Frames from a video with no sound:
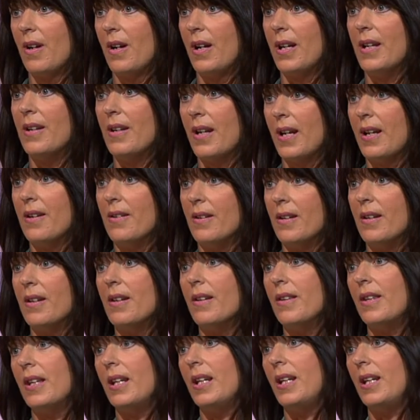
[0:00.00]
In,
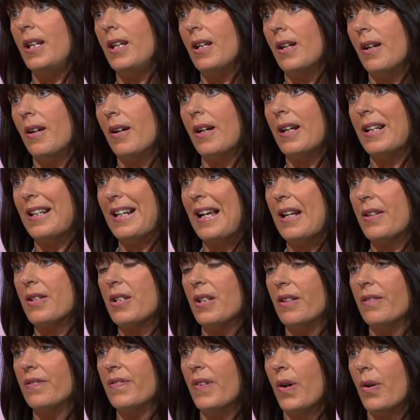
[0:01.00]
in the uh,
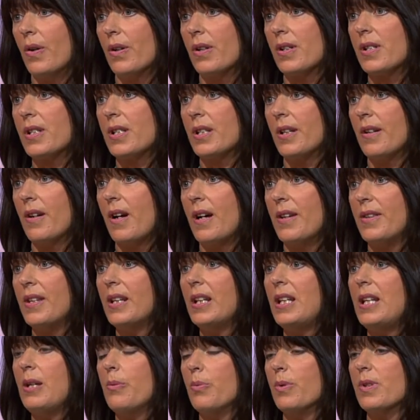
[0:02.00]
Atlantic forest, and I
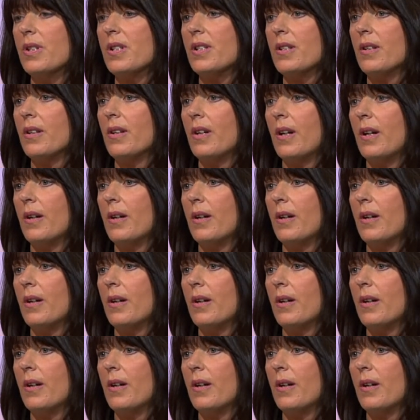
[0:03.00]
think he was,